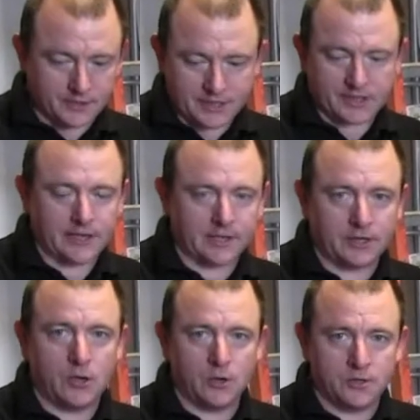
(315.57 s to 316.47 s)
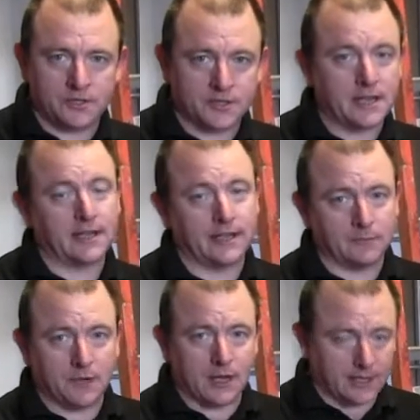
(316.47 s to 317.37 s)
Disconnect the hoses, taking
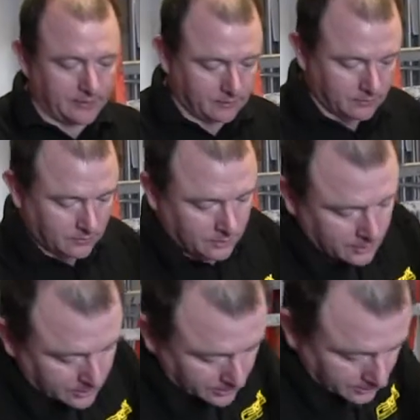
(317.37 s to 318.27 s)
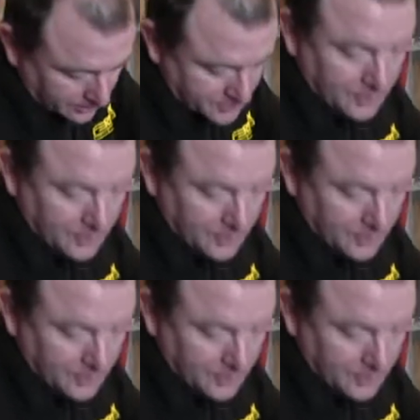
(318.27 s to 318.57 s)
in mind You